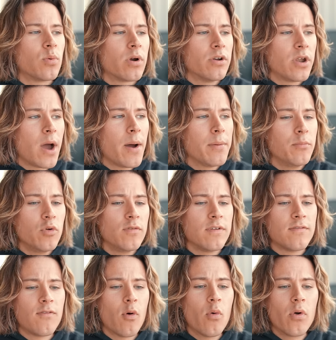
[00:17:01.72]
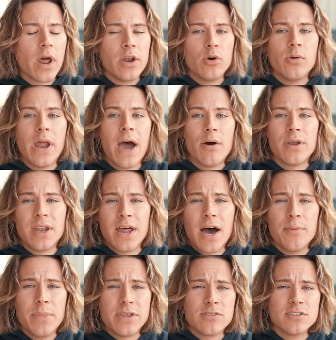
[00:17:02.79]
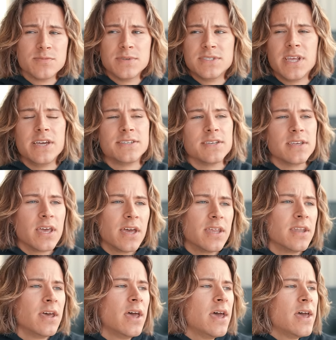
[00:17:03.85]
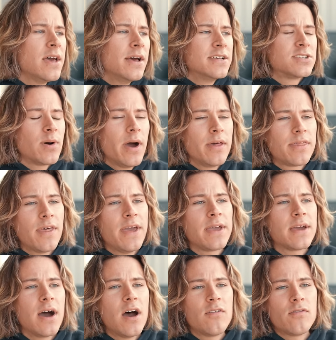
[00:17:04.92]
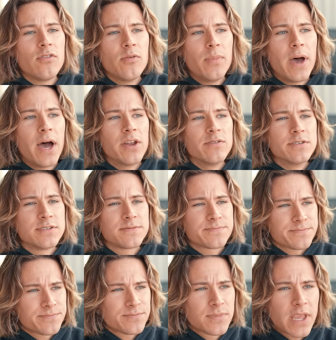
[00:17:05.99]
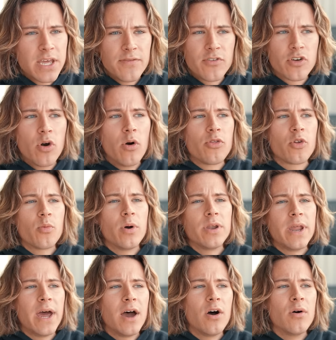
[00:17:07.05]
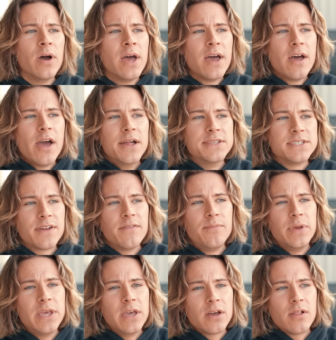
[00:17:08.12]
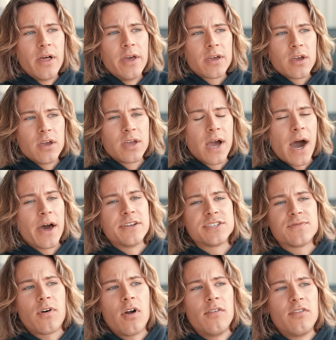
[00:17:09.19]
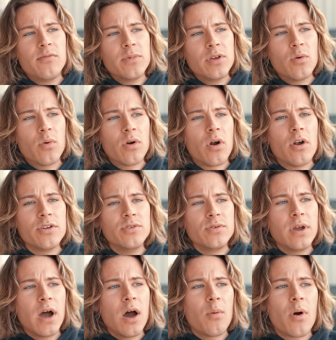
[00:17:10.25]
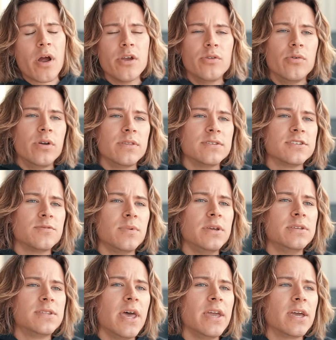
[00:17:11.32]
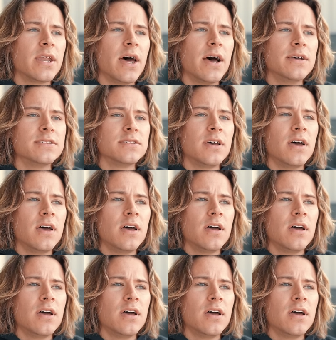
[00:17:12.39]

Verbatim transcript: where now I'm moving forward. I know how to not make those mistakes again. So I thank God for the battles. And if you're going through one now, instead of being like, God is far from you, where are you, God? Why are you doing this to me? Take it as